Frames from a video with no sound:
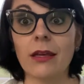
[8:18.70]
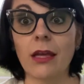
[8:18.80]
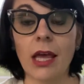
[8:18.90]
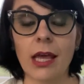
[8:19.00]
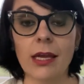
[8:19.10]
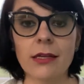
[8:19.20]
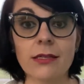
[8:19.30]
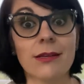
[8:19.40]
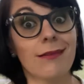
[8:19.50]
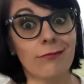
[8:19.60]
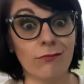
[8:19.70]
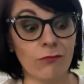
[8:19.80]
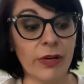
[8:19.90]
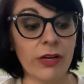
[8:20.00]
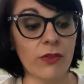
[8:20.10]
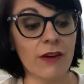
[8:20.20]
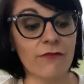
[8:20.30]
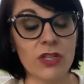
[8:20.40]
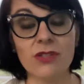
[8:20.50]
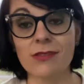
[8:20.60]
and we know that
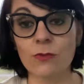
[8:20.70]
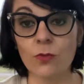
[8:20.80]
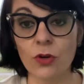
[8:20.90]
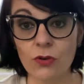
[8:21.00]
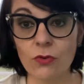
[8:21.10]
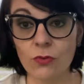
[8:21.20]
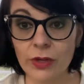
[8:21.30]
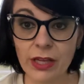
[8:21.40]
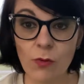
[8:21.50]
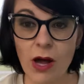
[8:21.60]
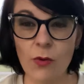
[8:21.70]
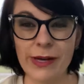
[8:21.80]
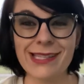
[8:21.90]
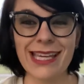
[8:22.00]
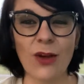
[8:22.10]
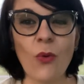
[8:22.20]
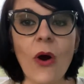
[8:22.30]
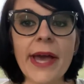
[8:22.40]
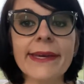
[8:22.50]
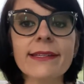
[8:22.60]
fidgets work really well when it's a
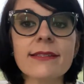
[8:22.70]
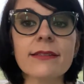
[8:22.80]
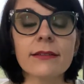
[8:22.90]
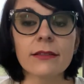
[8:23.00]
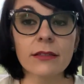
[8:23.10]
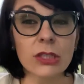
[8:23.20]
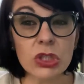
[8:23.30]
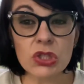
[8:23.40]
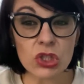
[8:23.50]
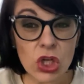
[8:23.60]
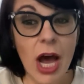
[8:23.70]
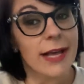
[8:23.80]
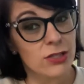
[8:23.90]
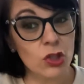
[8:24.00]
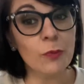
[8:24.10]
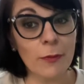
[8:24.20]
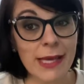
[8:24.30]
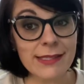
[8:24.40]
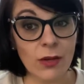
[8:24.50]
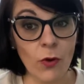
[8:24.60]
quiet, not super
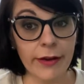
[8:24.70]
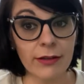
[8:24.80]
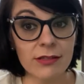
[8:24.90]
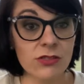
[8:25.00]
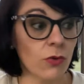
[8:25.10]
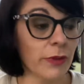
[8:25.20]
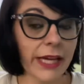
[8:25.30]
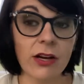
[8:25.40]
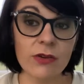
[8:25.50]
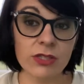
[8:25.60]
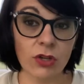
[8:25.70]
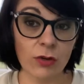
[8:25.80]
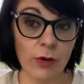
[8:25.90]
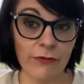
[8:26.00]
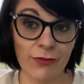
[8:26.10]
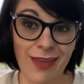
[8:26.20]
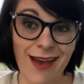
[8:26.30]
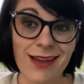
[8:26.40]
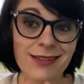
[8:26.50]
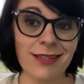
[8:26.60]
messy one. So PlayDoh is a good one for
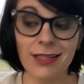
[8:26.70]
that.